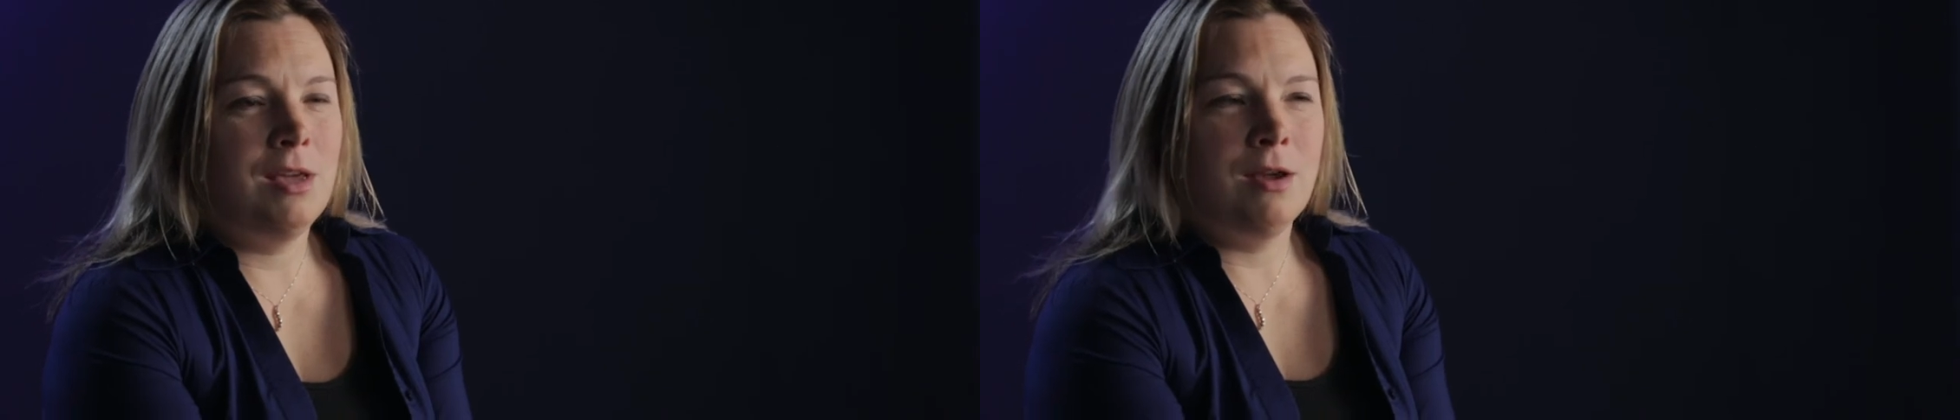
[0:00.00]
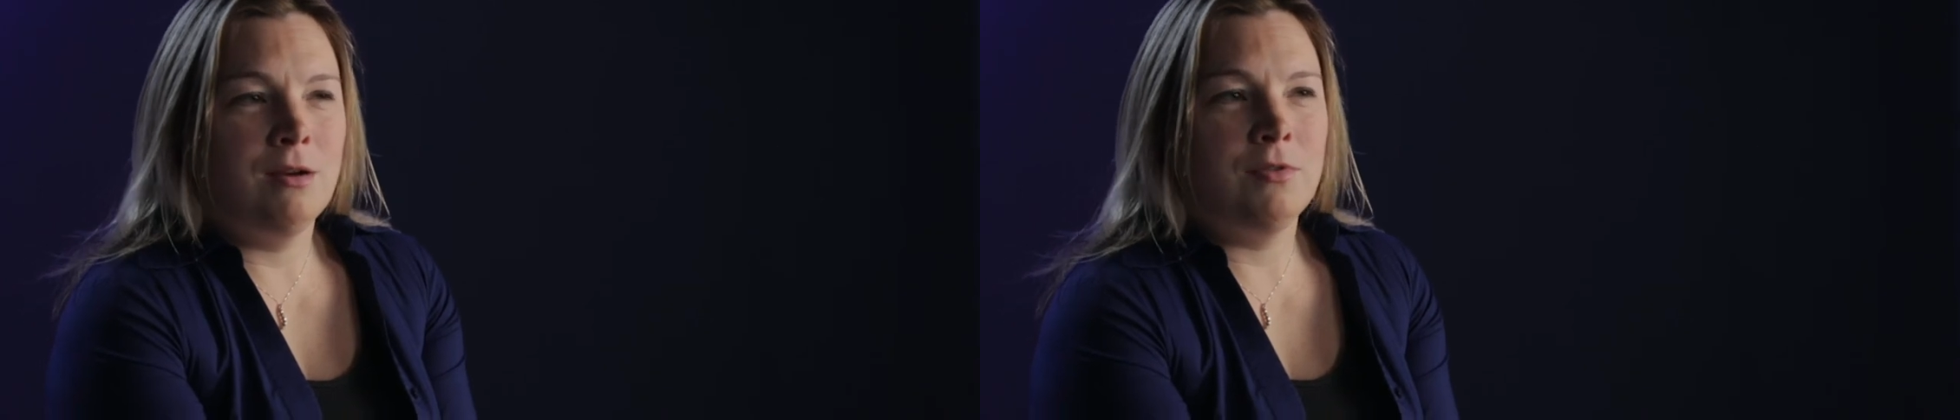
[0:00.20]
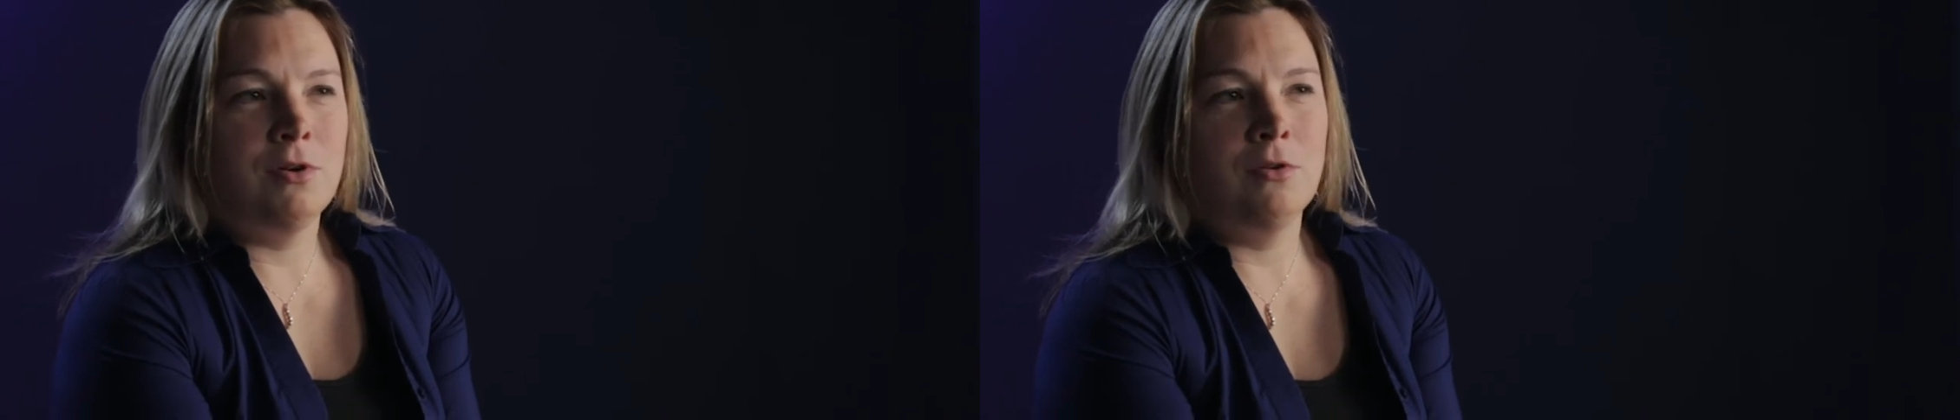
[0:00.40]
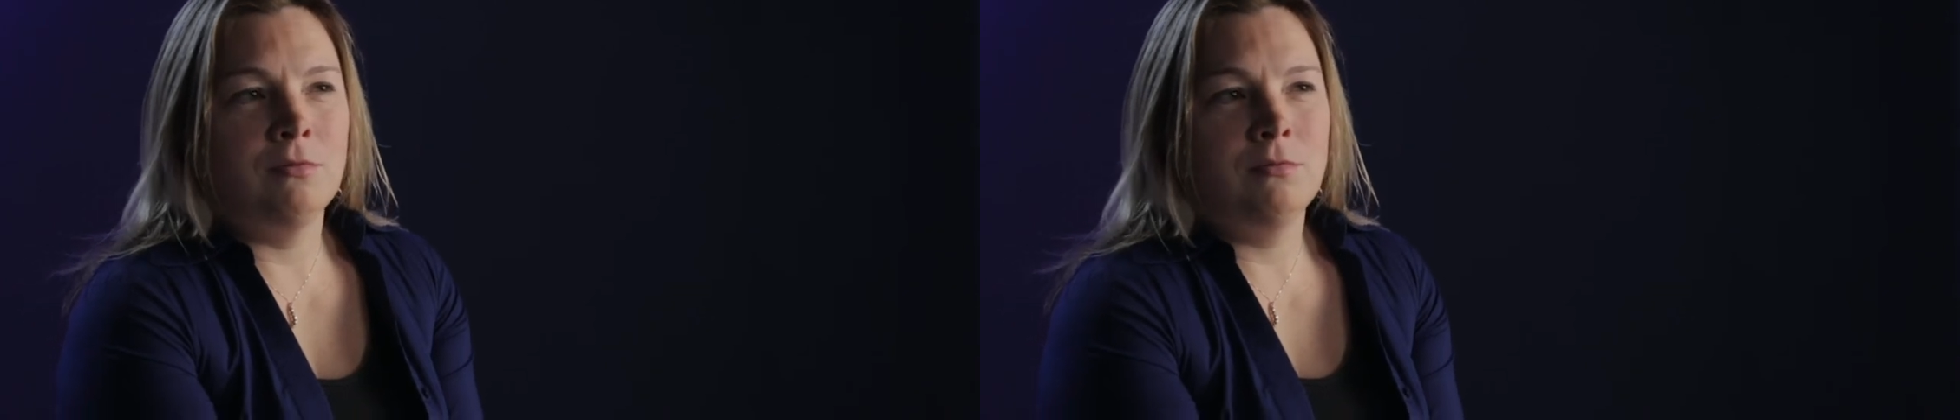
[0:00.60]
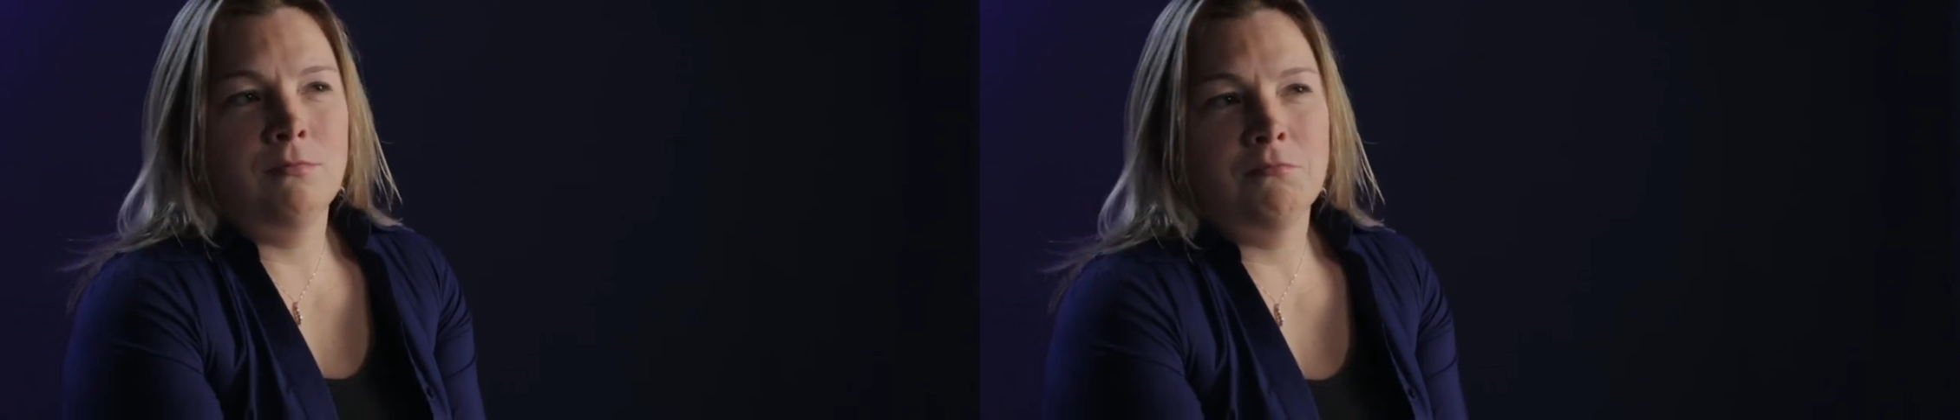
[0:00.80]
take care of their
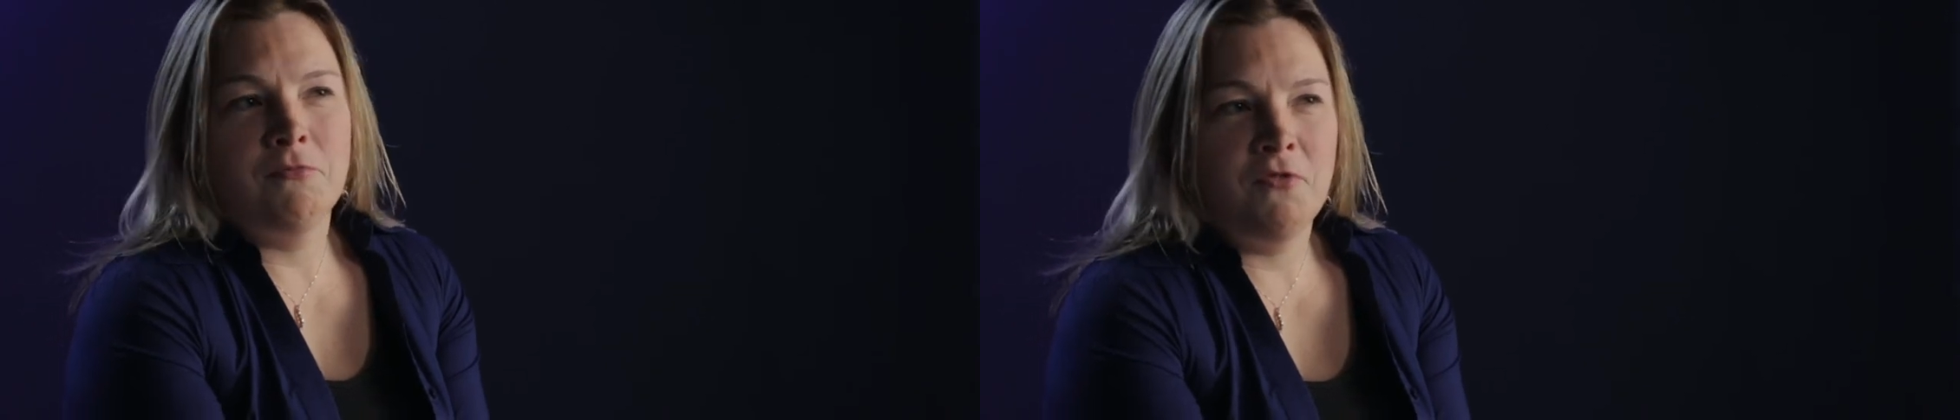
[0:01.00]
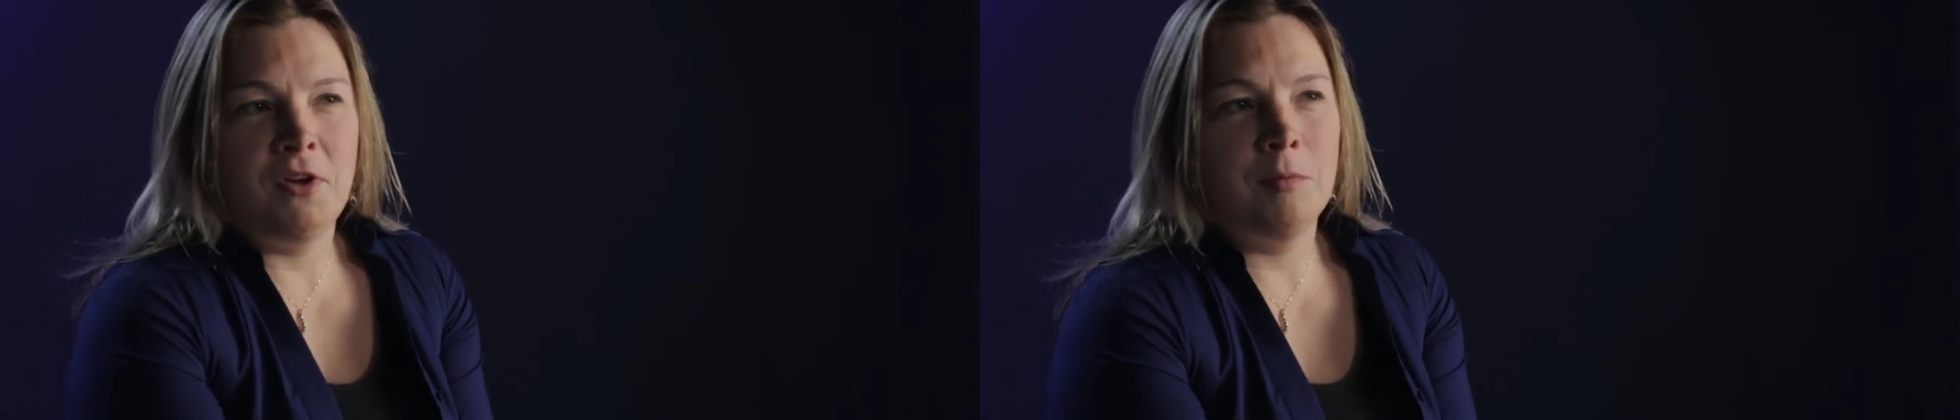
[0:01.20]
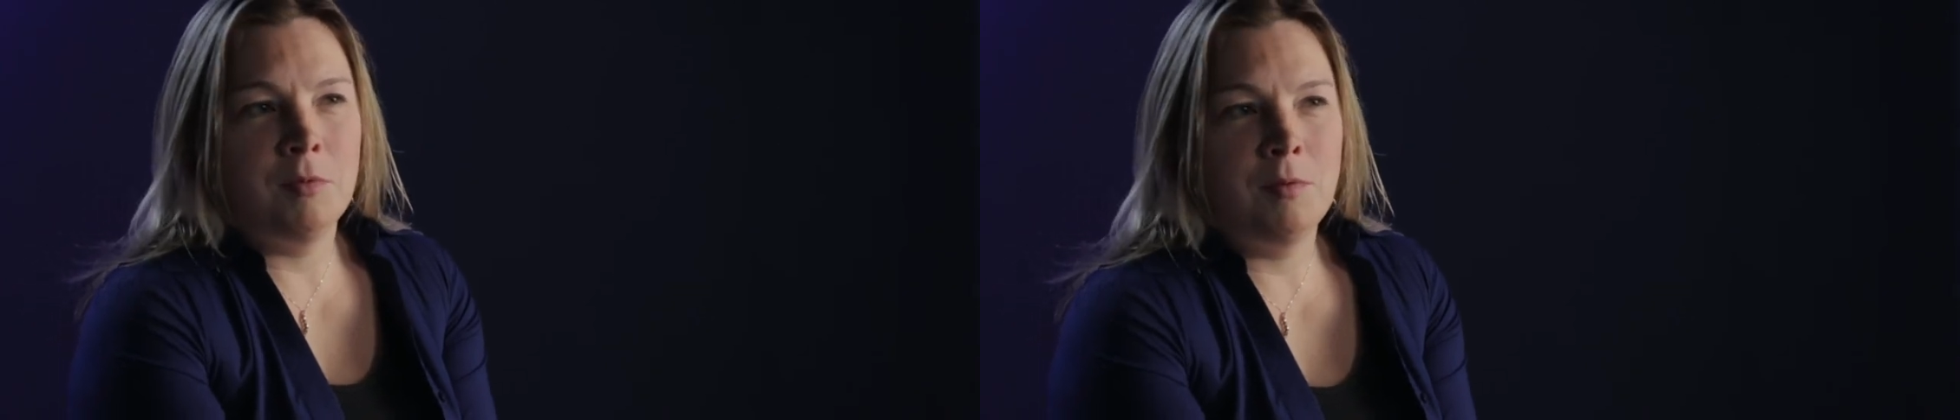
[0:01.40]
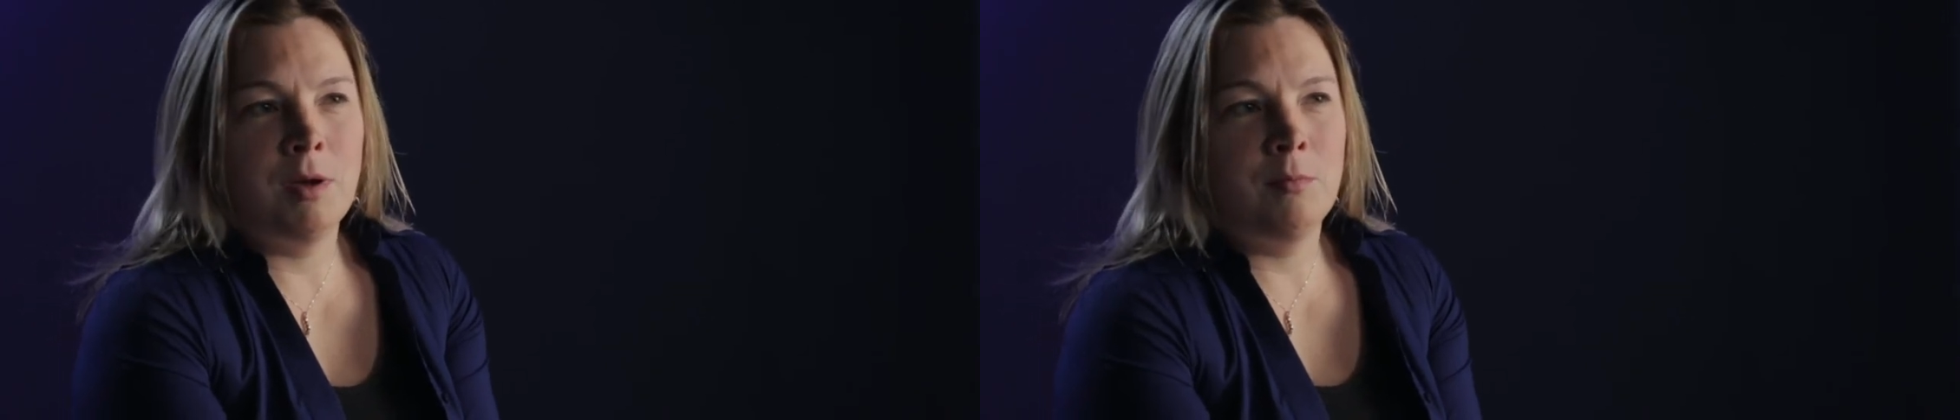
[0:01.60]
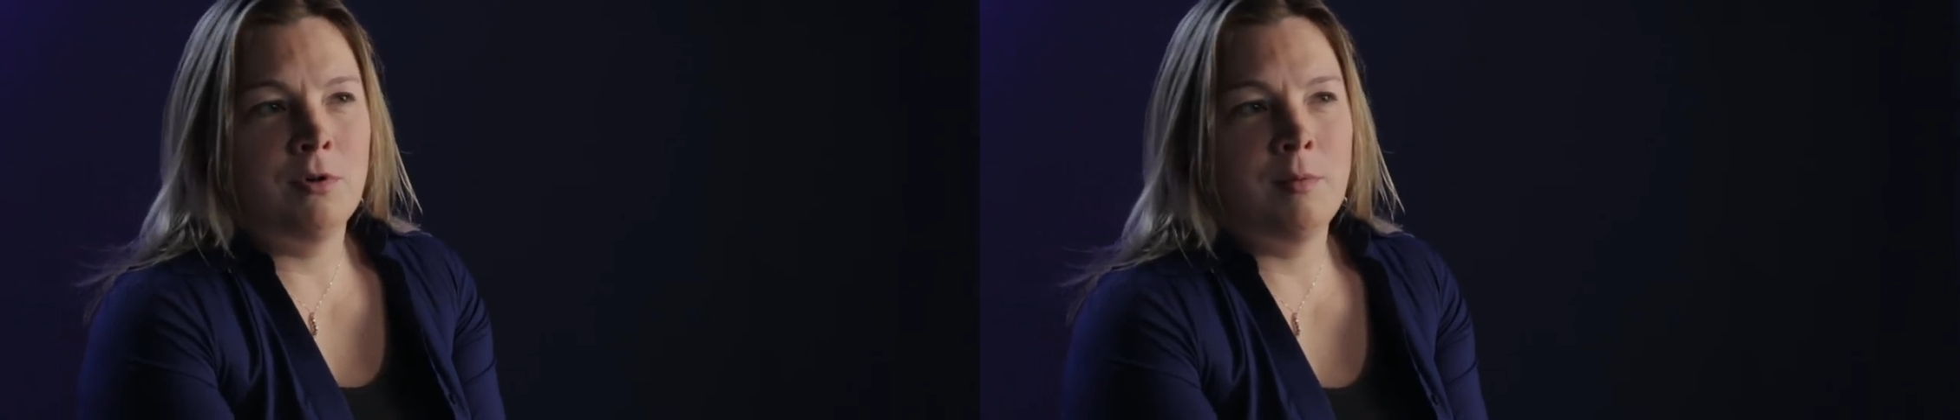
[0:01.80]
own family member.